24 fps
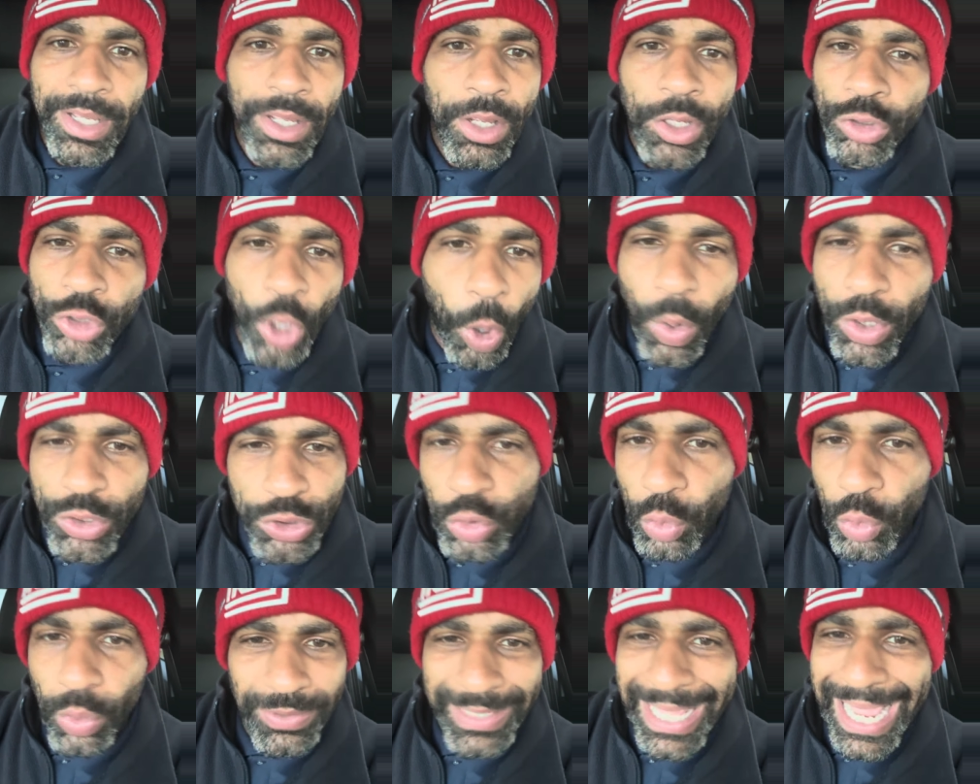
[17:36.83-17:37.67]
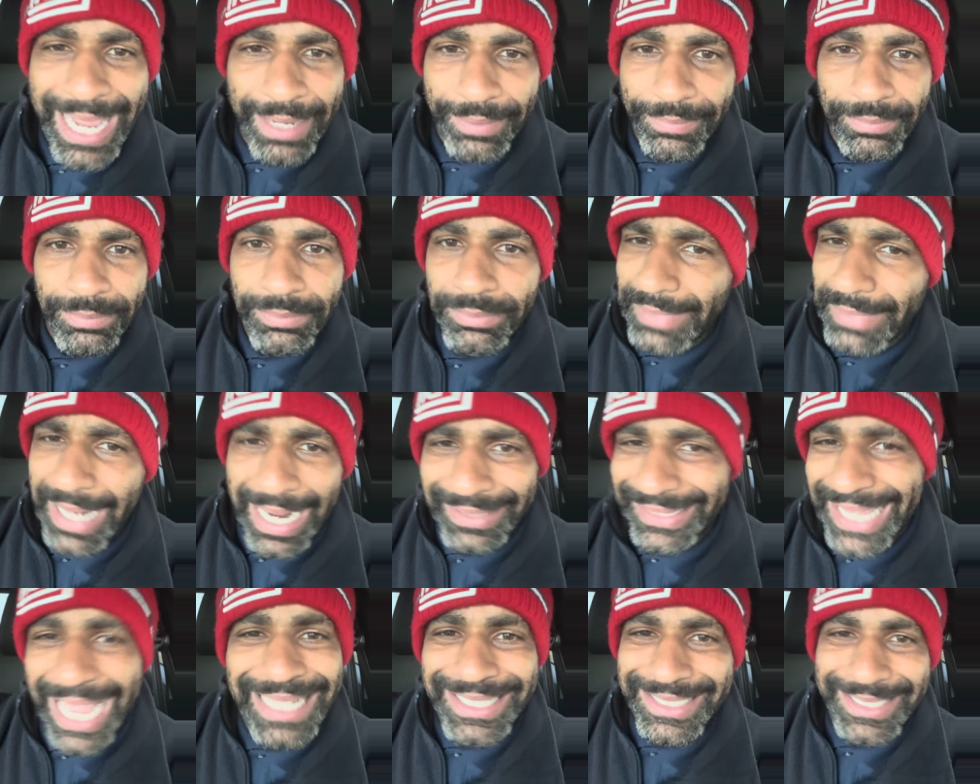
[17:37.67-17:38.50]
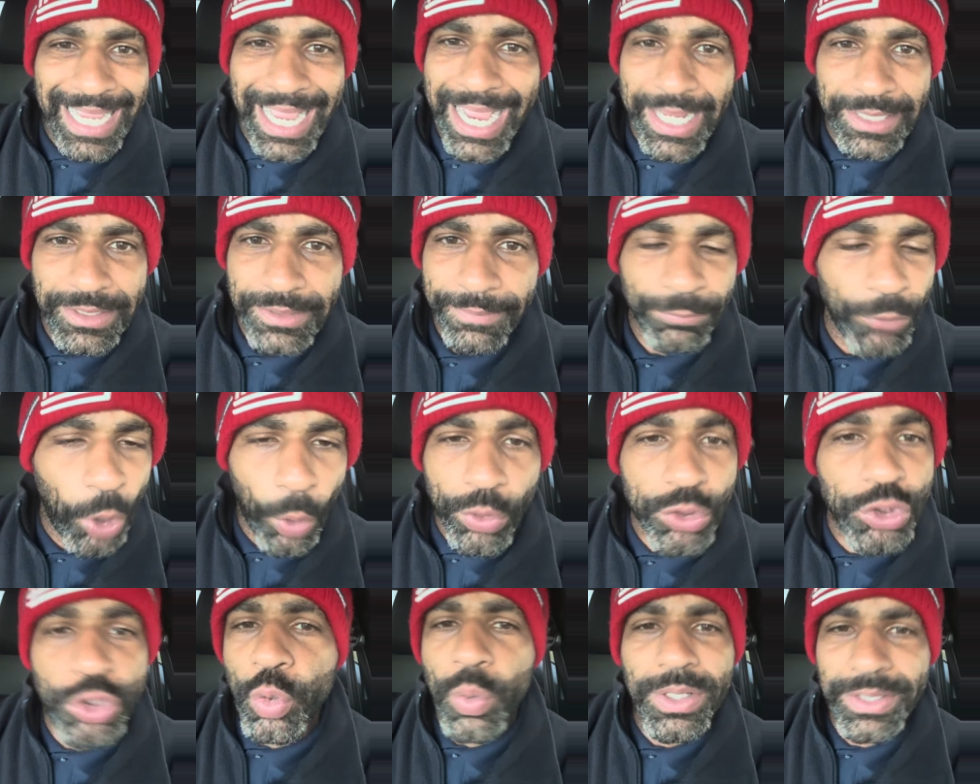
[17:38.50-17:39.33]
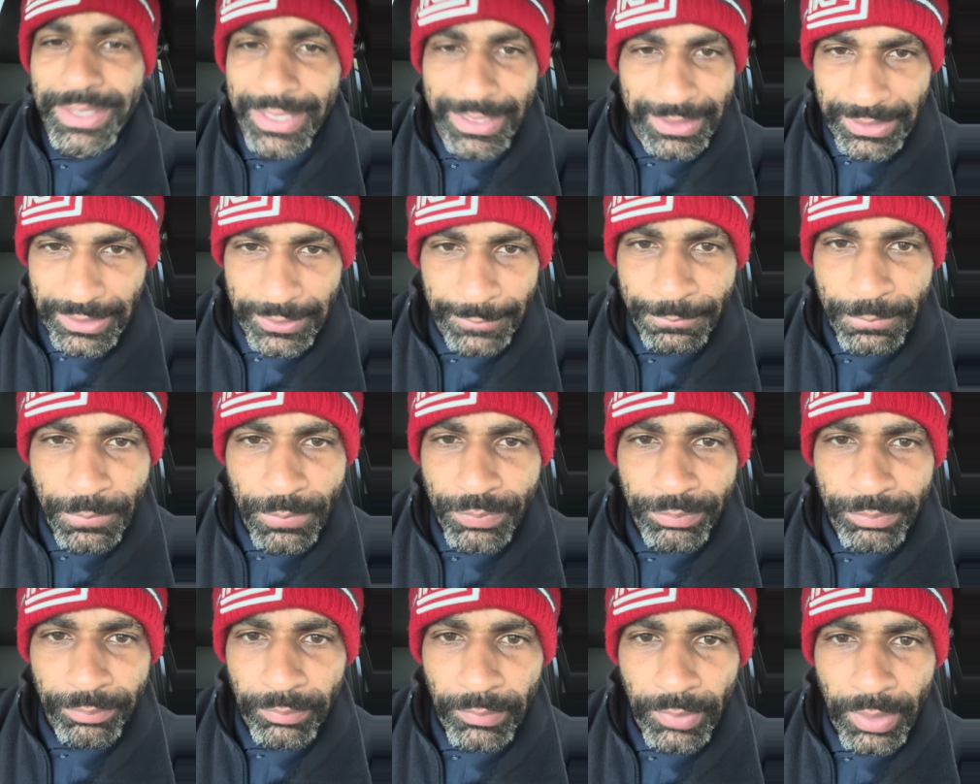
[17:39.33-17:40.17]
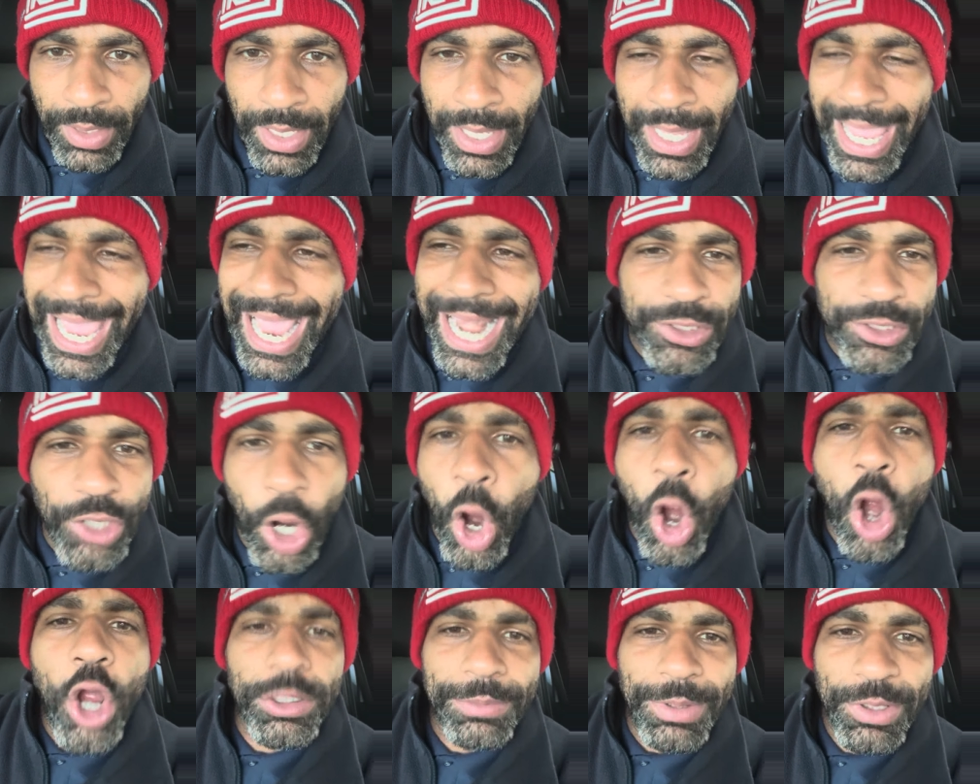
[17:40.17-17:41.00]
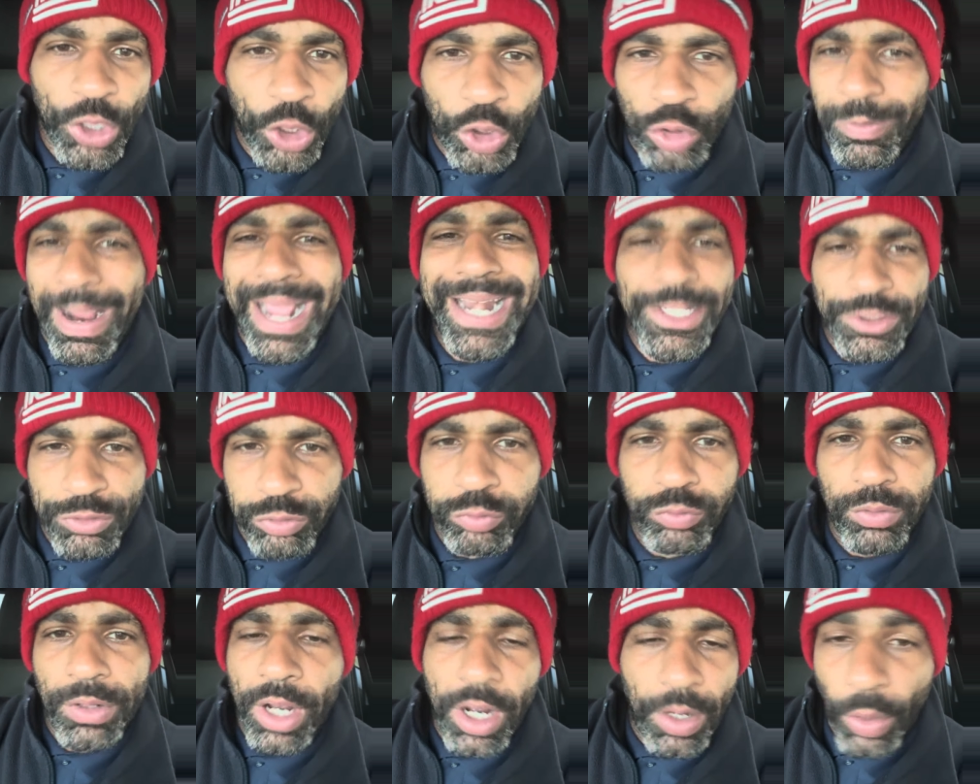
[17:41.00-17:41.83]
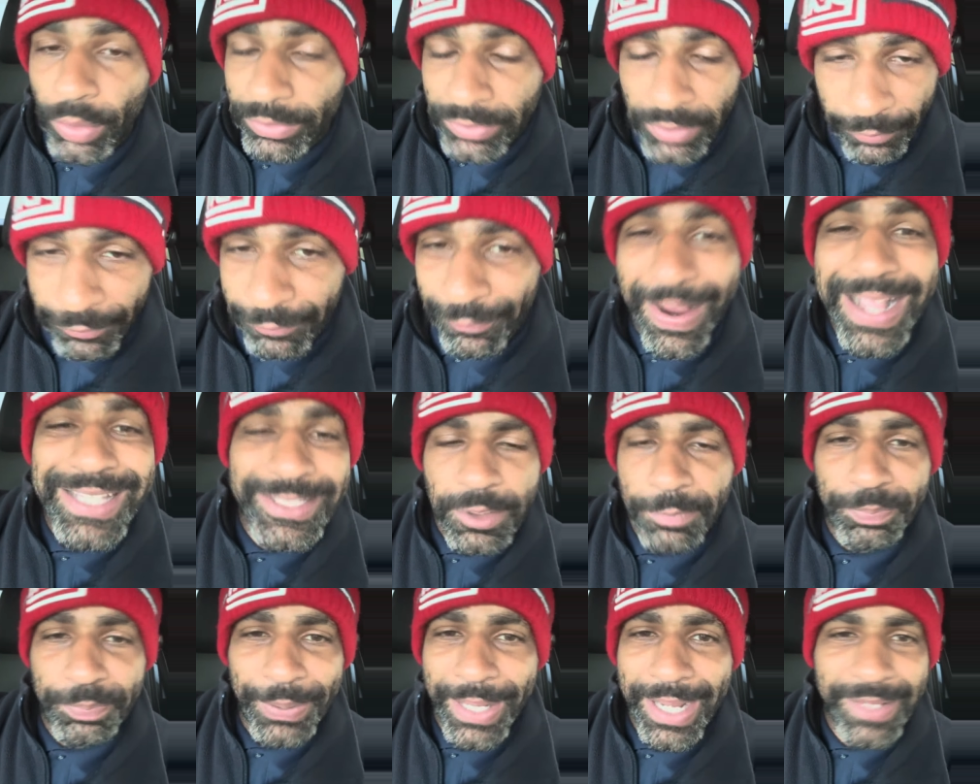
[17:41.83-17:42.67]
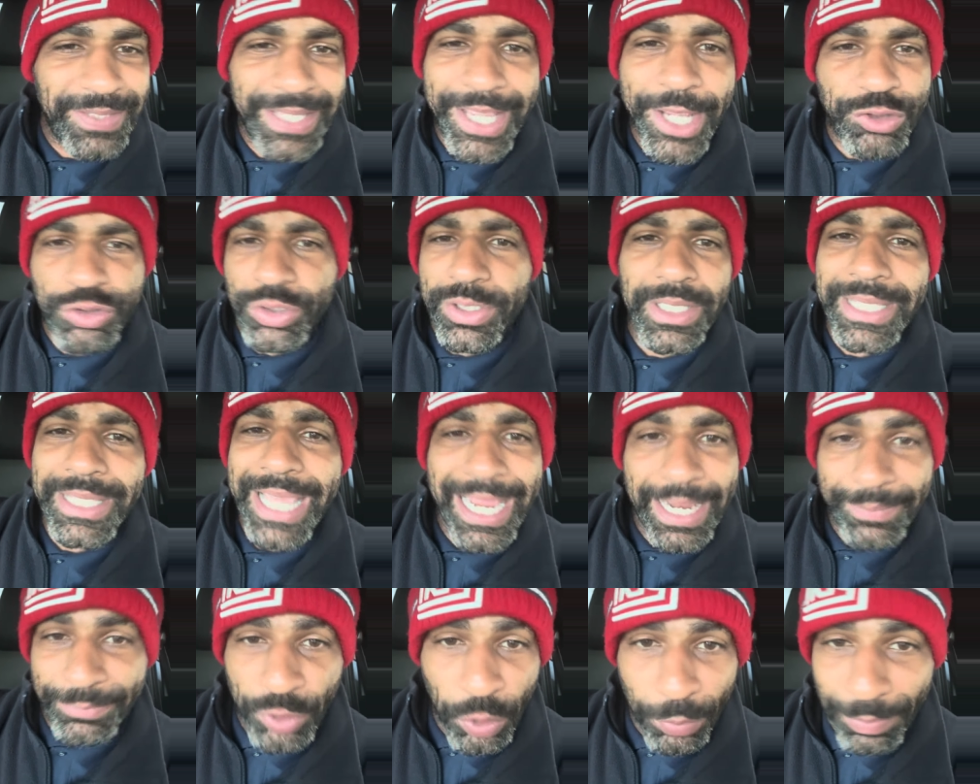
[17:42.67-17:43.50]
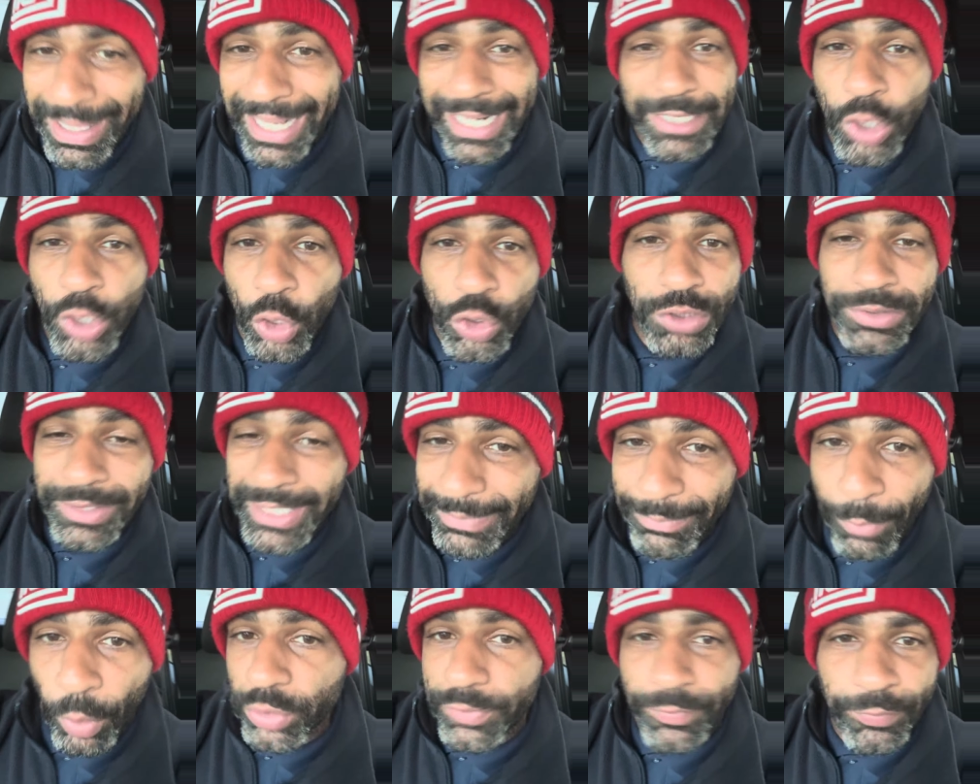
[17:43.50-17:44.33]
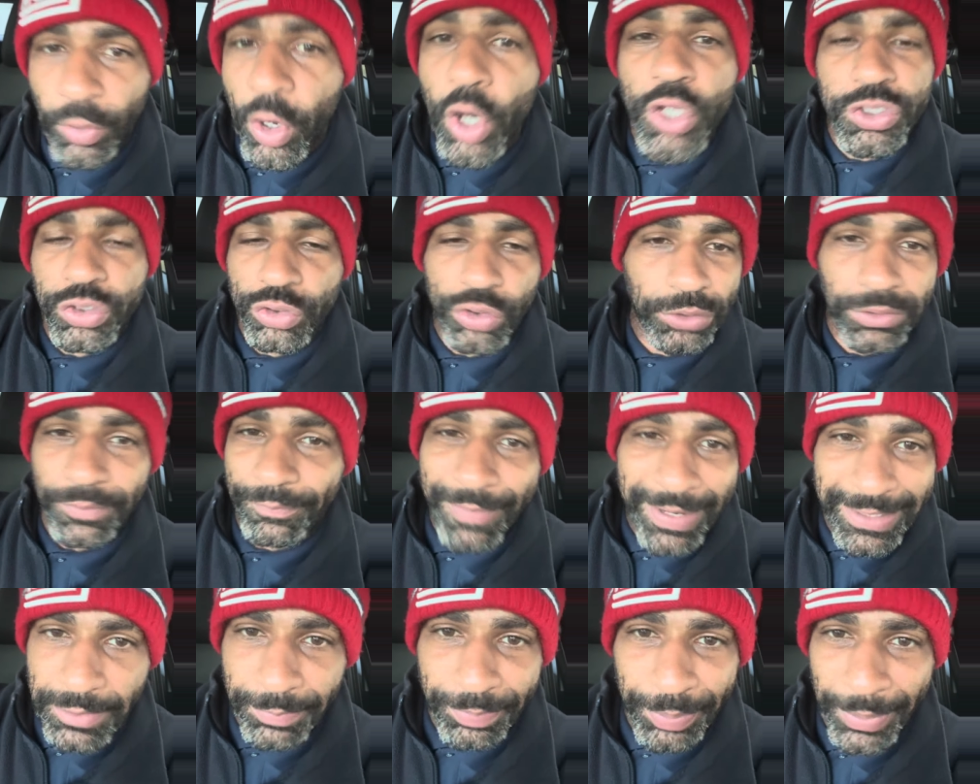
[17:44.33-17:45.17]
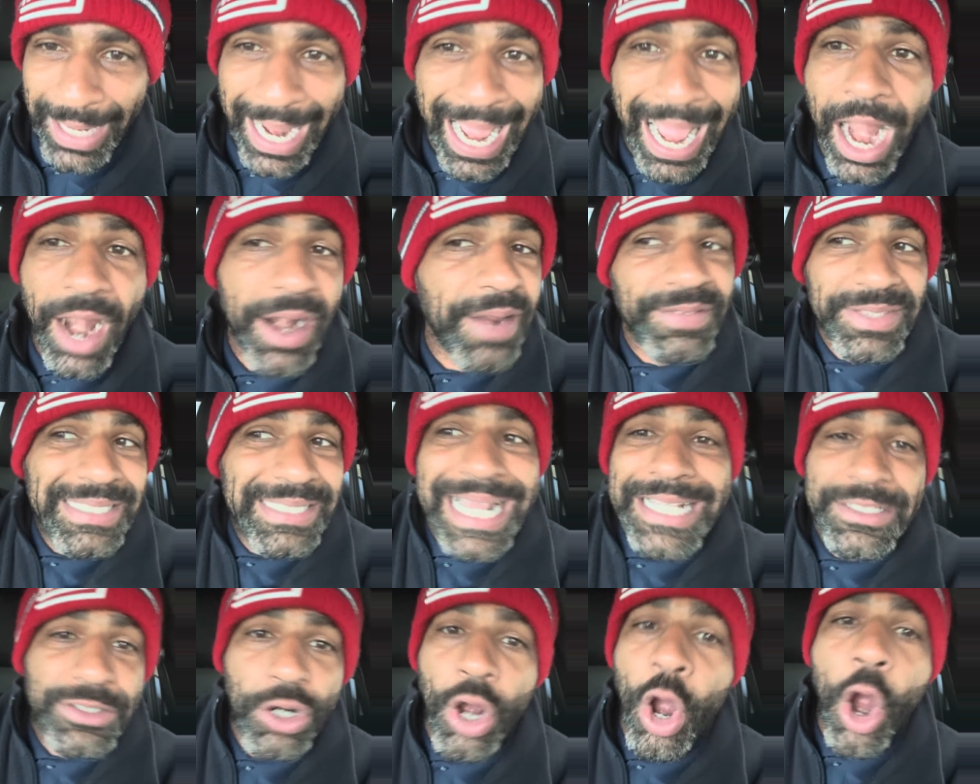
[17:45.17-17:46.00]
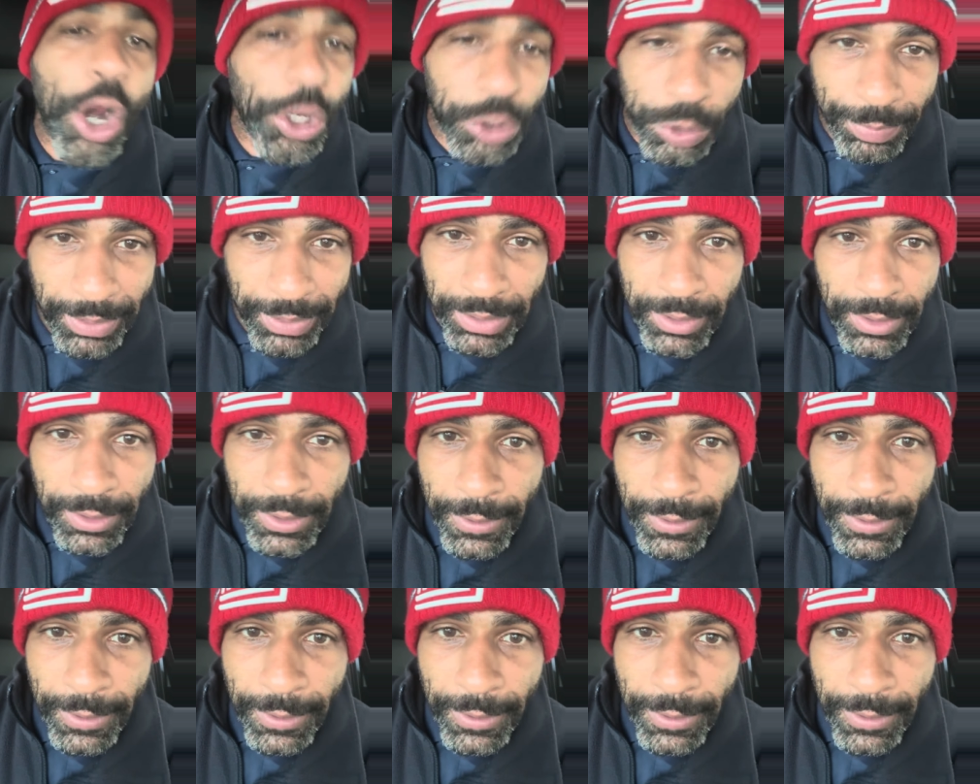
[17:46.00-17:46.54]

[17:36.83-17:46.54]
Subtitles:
No one's doing that. Not that size. No one's doing this. And he's arguably the greatest defensive player in the history of the game. To me, like I told you, the most versatile defensive player. I don't even think that's an argument.